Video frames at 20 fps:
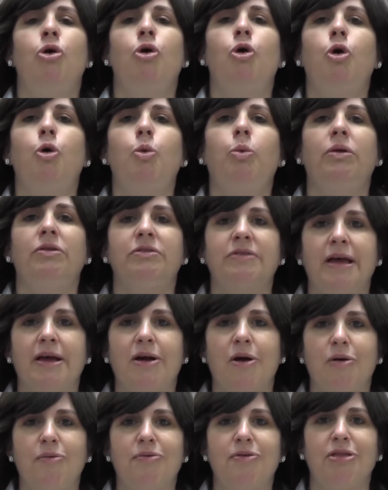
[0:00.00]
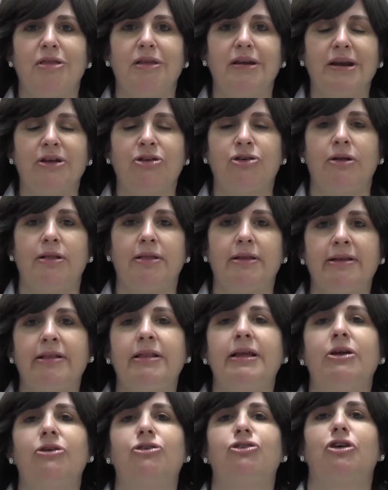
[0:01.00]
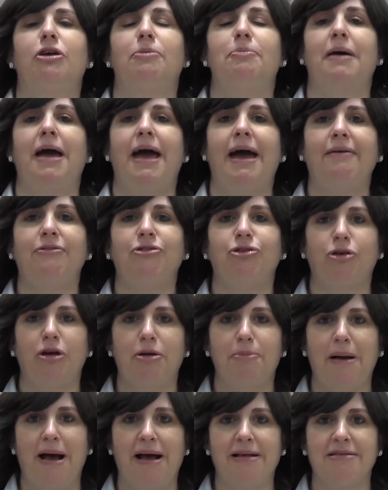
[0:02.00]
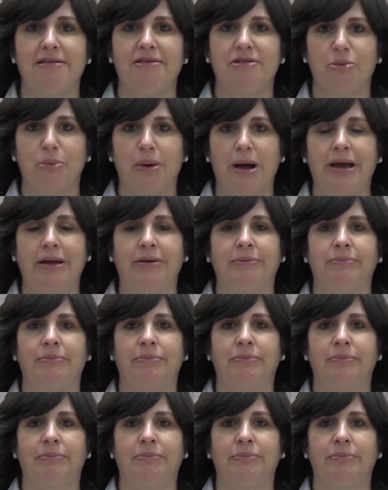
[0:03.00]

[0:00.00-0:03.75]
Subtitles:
who will take over the leadership after he passes away.